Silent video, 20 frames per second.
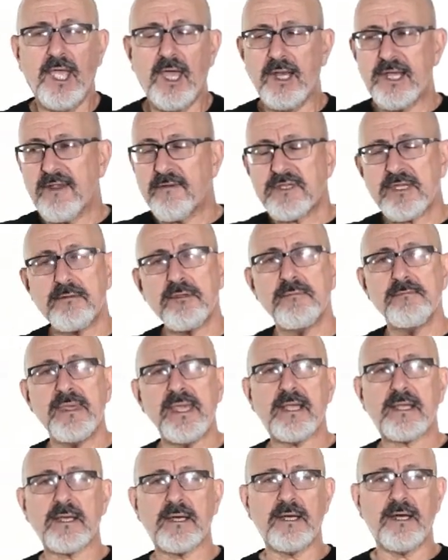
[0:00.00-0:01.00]
And every time you
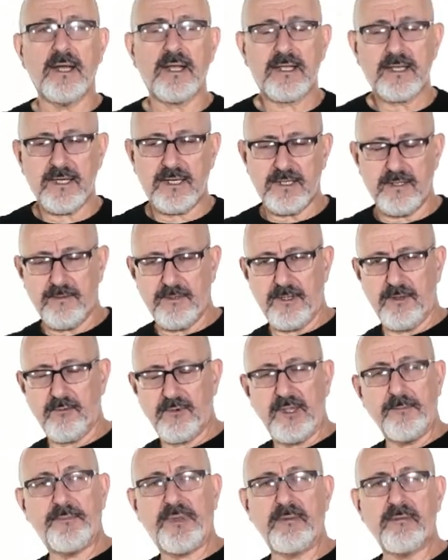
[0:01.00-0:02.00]
make a, a cut a, a,
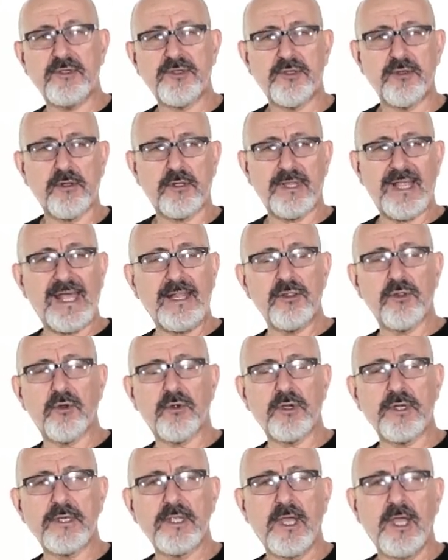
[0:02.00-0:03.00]
rent payment to your
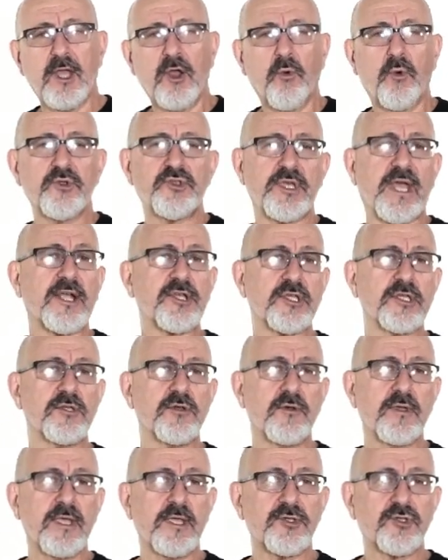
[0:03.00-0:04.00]
landlord, what you're actually
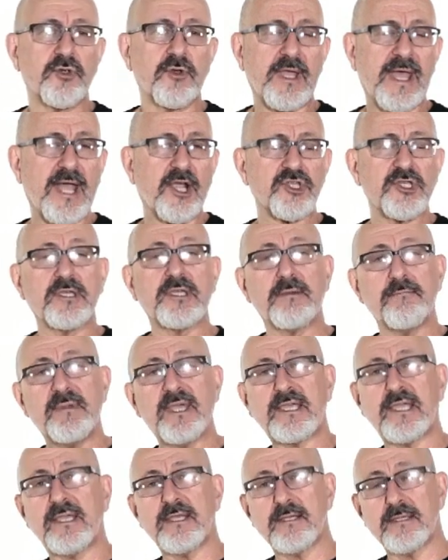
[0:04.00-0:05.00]
doing is you're actually
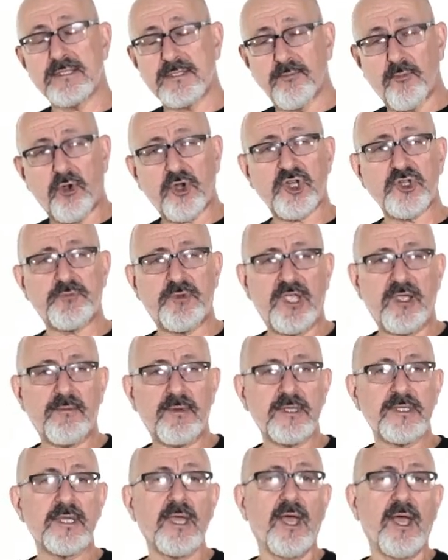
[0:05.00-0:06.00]
making his mortgage
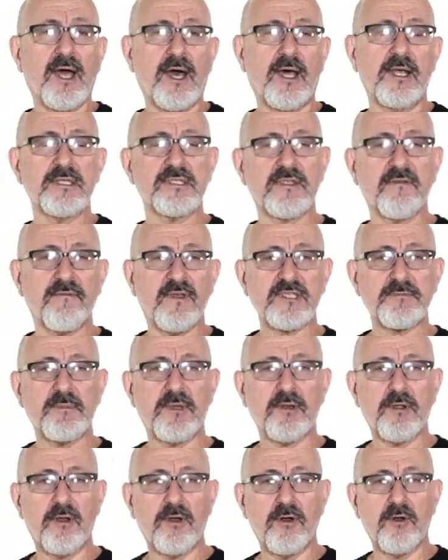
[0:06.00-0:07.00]
payment on his
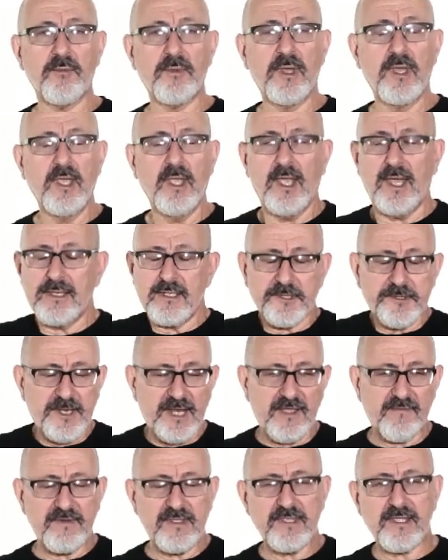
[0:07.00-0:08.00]
investment home. And not
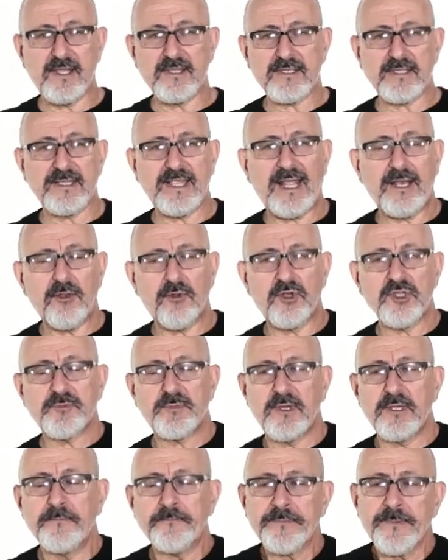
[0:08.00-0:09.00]
that I have anything against landlords,
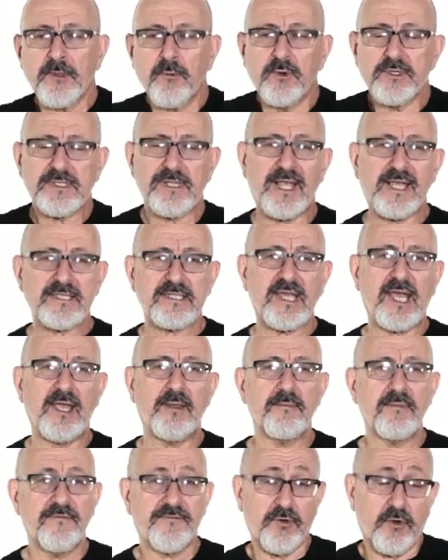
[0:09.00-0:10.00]
but when was the last
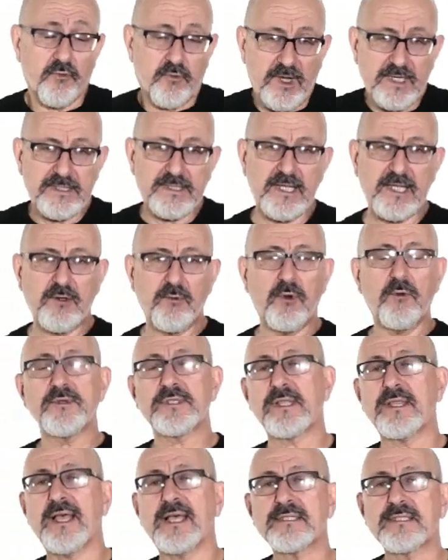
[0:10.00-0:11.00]
time, if you're renting, when
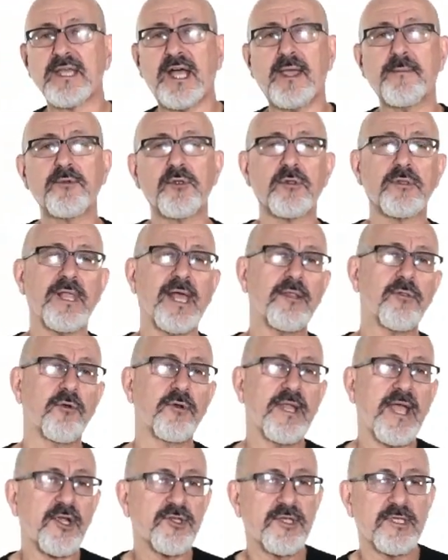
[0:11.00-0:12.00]
was the last time your
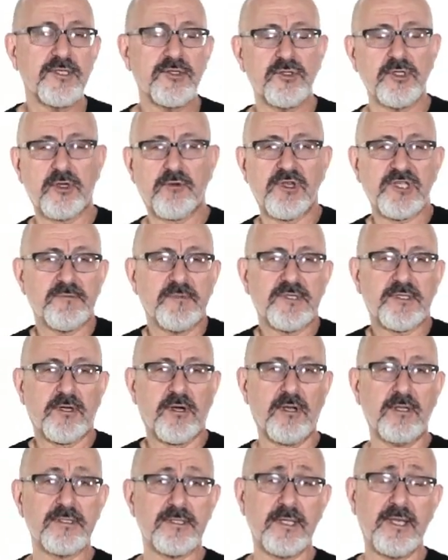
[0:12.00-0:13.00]
landlord actually sent you a Christmas
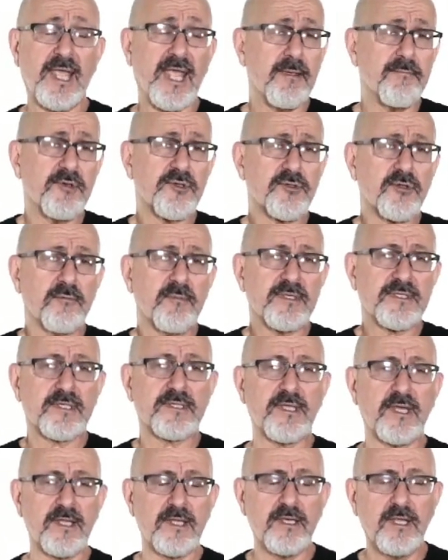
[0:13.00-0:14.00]
card and said, hey, Mr. and
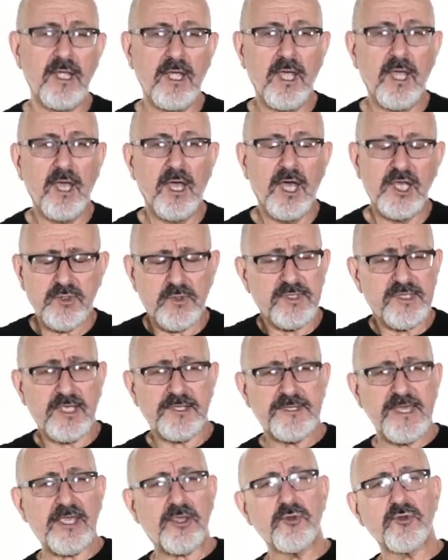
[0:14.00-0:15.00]
Mrs. Tenant, I just want to say
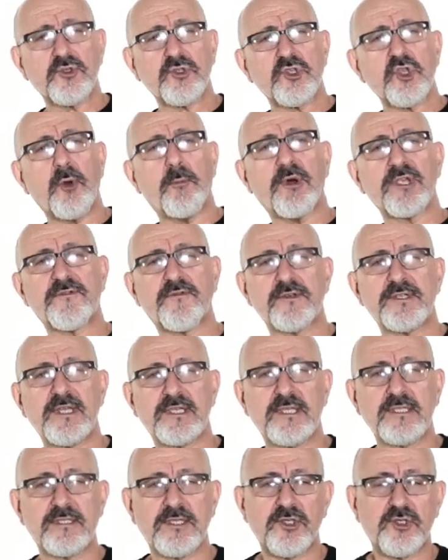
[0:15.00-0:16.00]
thank you so much for
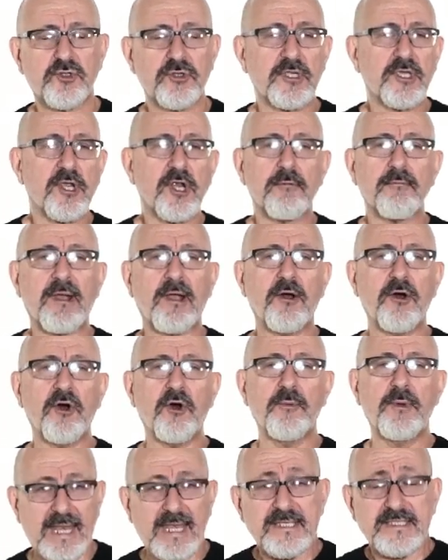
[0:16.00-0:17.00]
taking such good care of my
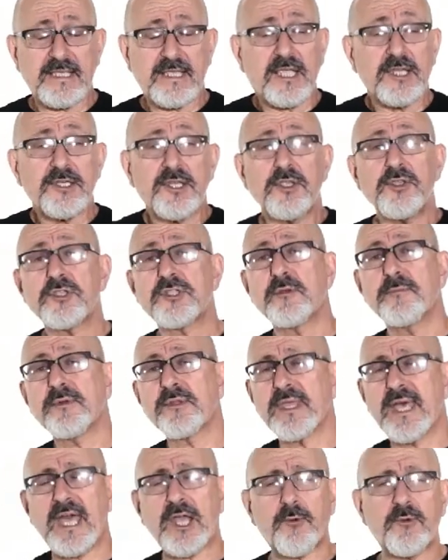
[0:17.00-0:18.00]
home. And as it continues to
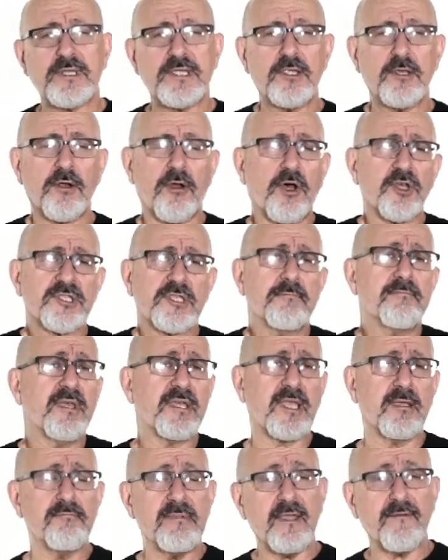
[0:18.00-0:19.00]
build equity, you're also
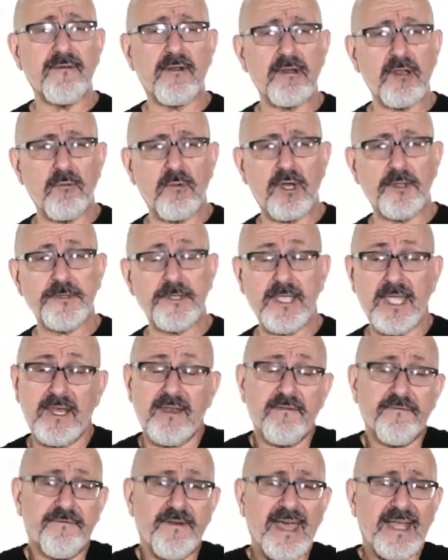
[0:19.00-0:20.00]
making me very wealthy.
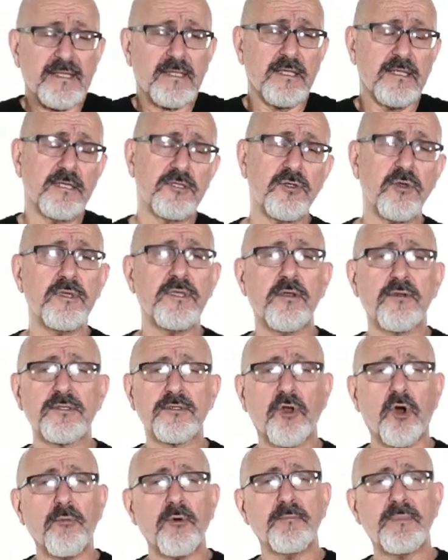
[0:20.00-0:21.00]
And in fact, in two years,
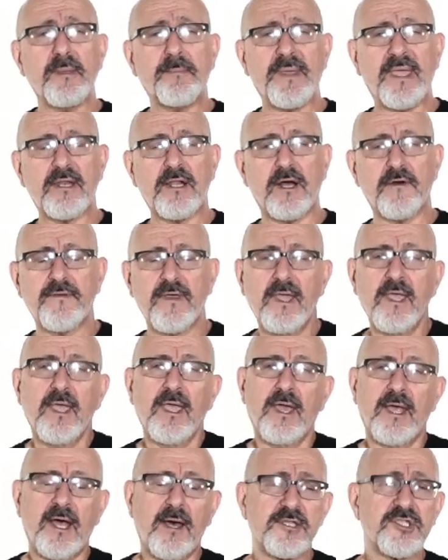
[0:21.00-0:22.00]
the home will be paid off,
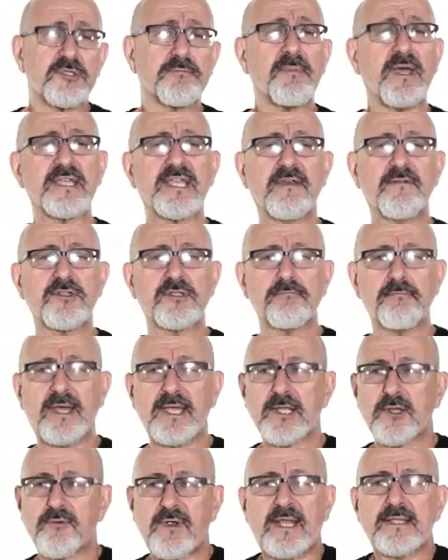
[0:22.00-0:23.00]
and I just might give it to
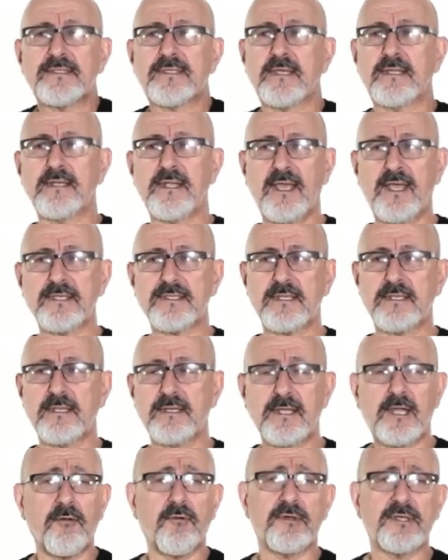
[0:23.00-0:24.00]
my grandson as an
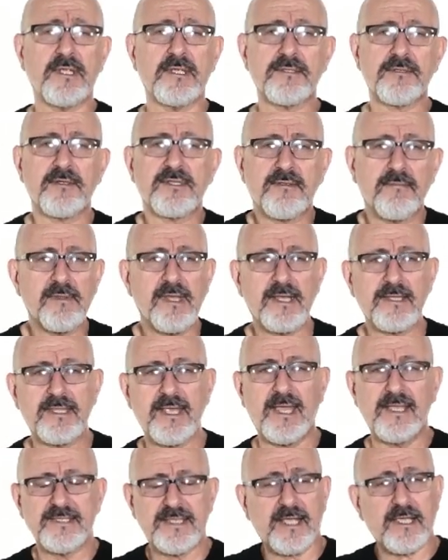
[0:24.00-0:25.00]
inheritance or something like
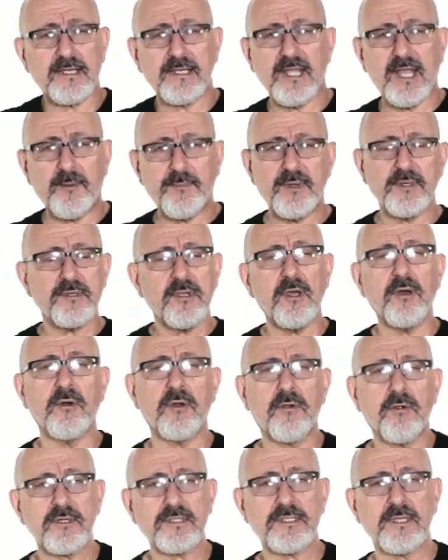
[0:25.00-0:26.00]
that. Is that going to happen? No,
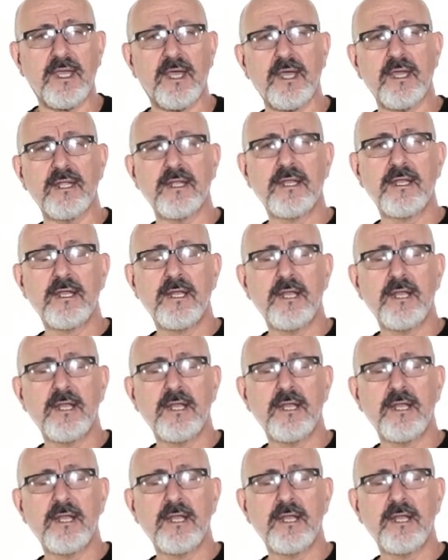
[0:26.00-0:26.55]
of course not.